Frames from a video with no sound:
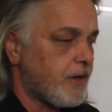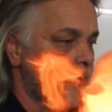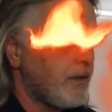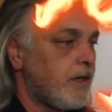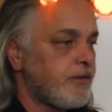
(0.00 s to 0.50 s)

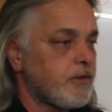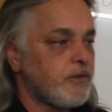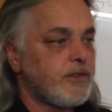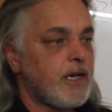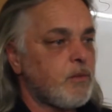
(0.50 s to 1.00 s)
archaeological
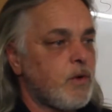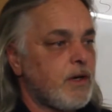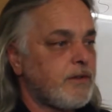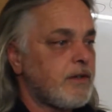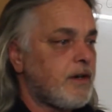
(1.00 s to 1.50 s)
site
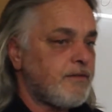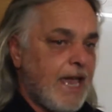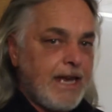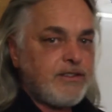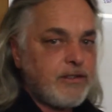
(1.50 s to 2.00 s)
was of
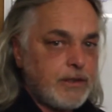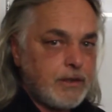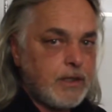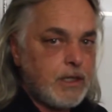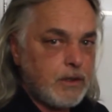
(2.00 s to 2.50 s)

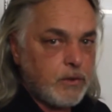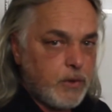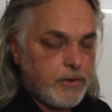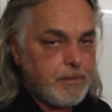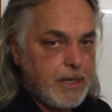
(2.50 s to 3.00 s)
ancient
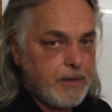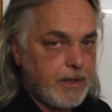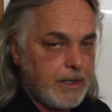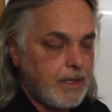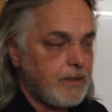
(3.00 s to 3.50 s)
North
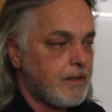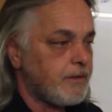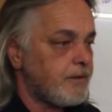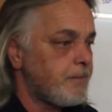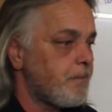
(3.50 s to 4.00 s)
American
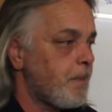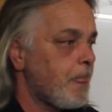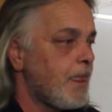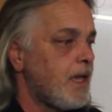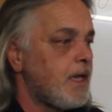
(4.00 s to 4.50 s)
Indians.
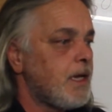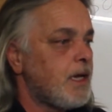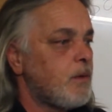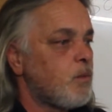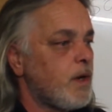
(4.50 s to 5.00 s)

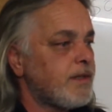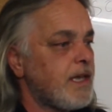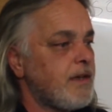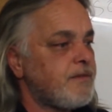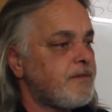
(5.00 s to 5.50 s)
And what
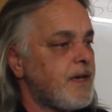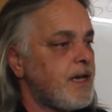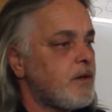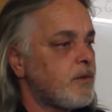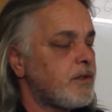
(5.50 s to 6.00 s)
they
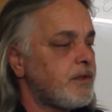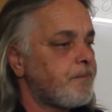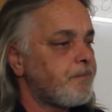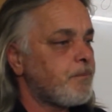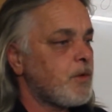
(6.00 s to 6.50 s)
found
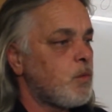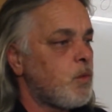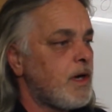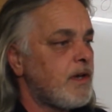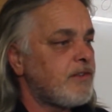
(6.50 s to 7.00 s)

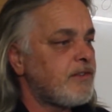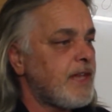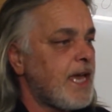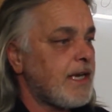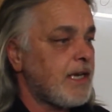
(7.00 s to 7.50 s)
was
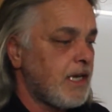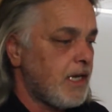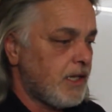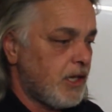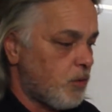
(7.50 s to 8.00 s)
that
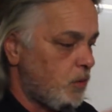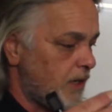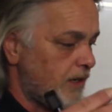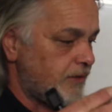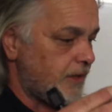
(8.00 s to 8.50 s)
there
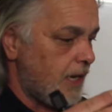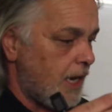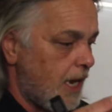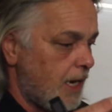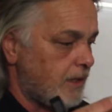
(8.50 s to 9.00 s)
was
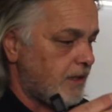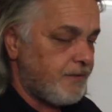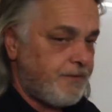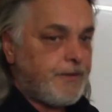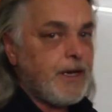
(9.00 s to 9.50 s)
a
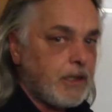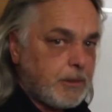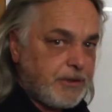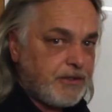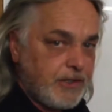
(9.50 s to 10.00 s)

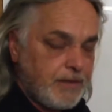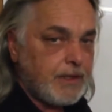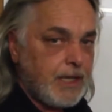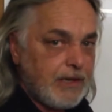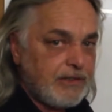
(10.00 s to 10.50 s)
developed
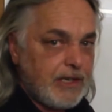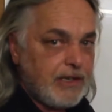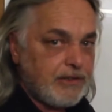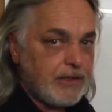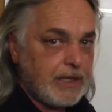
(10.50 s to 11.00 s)

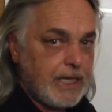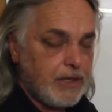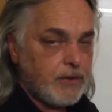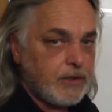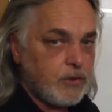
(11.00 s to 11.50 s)
civilization
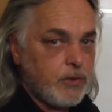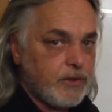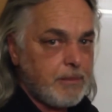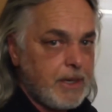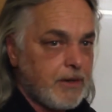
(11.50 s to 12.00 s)
here in
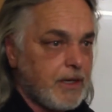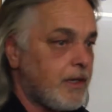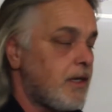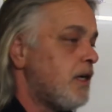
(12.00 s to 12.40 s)
North America